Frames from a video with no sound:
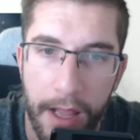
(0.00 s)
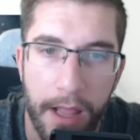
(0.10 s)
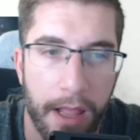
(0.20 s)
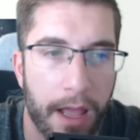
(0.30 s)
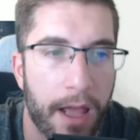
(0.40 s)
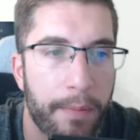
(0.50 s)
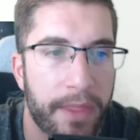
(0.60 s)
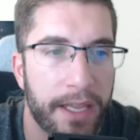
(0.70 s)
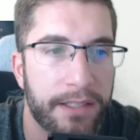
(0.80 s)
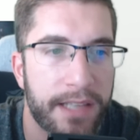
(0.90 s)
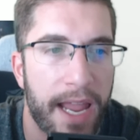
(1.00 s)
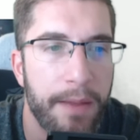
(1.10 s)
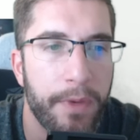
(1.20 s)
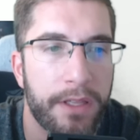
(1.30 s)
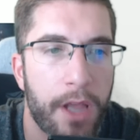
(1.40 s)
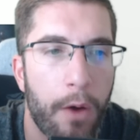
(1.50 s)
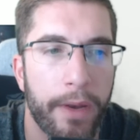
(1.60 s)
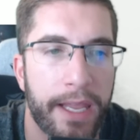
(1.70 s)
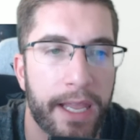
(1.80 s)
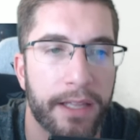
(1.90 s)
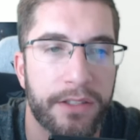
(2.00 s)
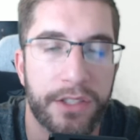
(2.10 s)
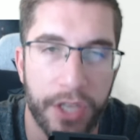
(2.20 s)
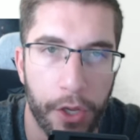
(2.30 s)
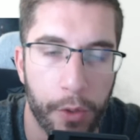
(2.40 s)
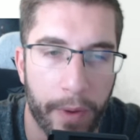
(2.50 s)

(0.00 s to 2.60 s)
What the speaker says: The same with goalie kits too.